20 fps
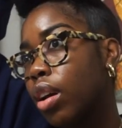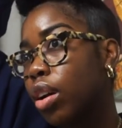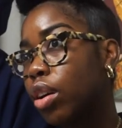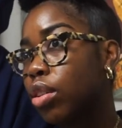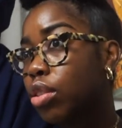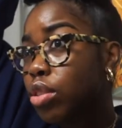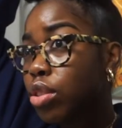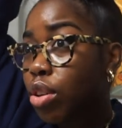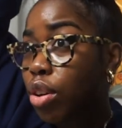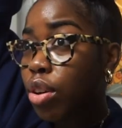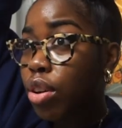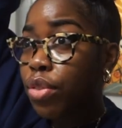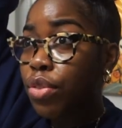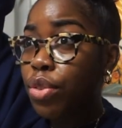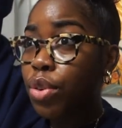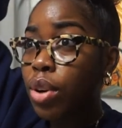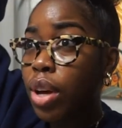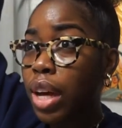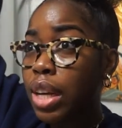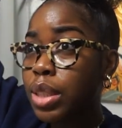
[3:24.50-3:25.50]
Also, if
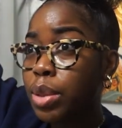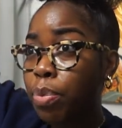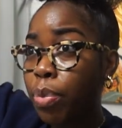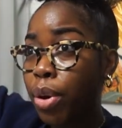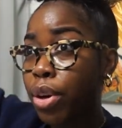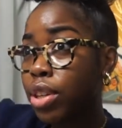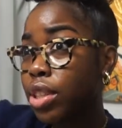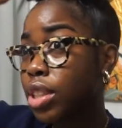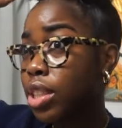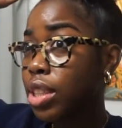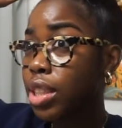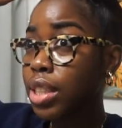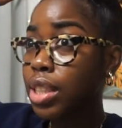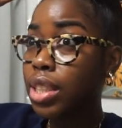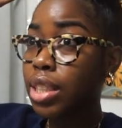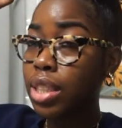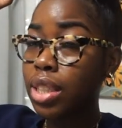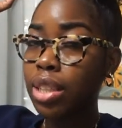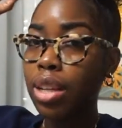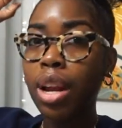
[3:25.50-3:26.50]
you guys
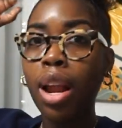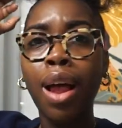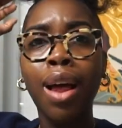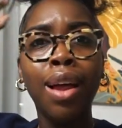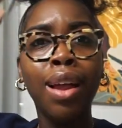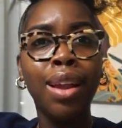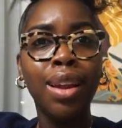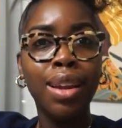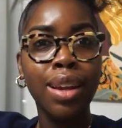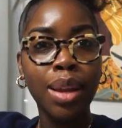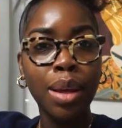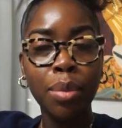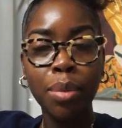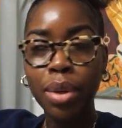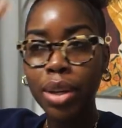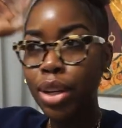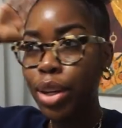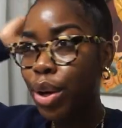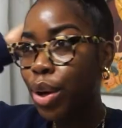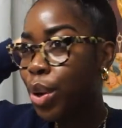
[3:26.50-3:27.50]
purchased it, let
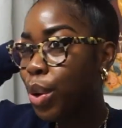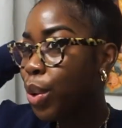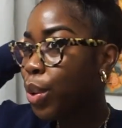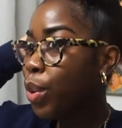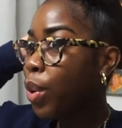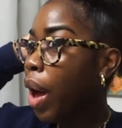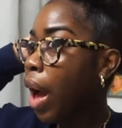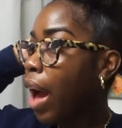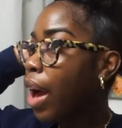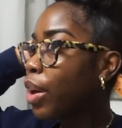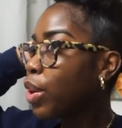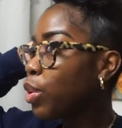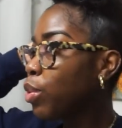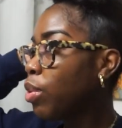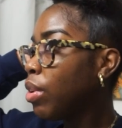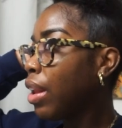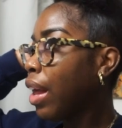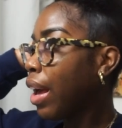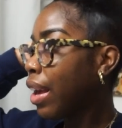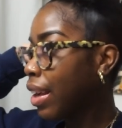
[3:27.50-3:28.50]
me know how
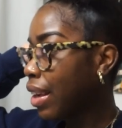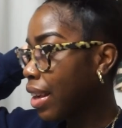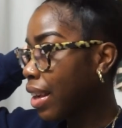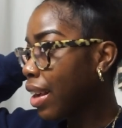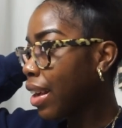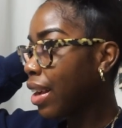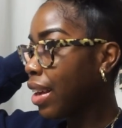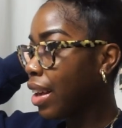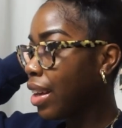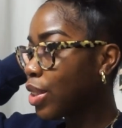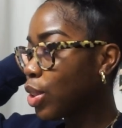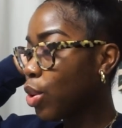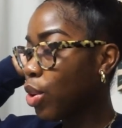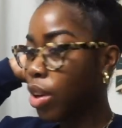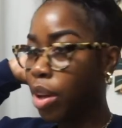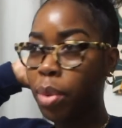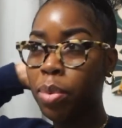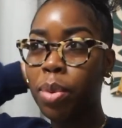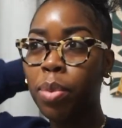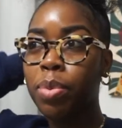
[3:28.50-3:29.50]
you like it. I
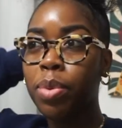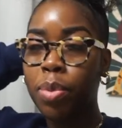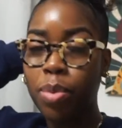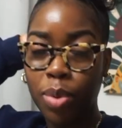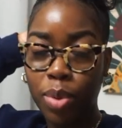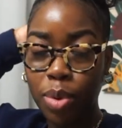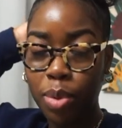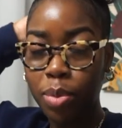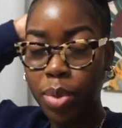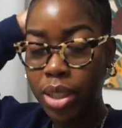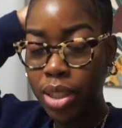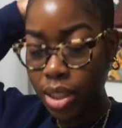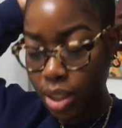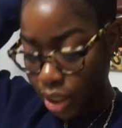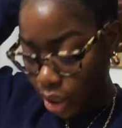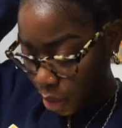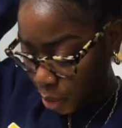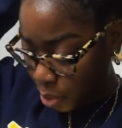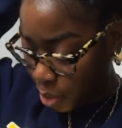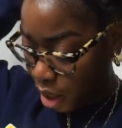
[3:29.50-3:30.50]
saw a couple people
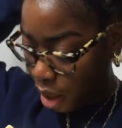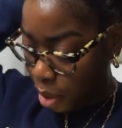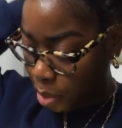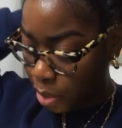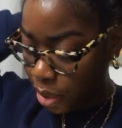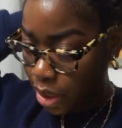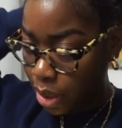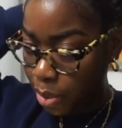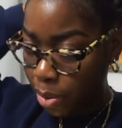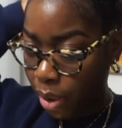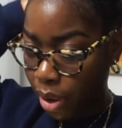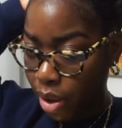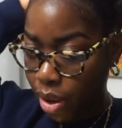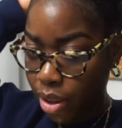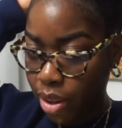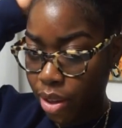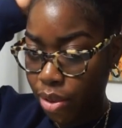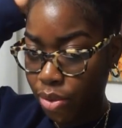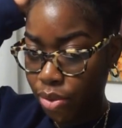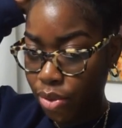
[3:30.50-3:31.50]
mention some comments about
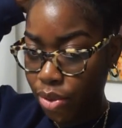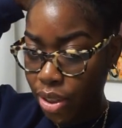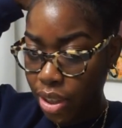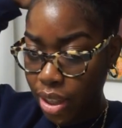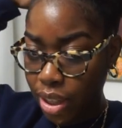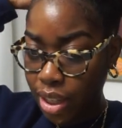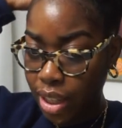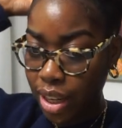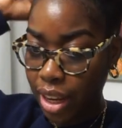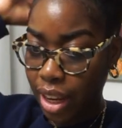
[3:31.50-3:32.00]
how they really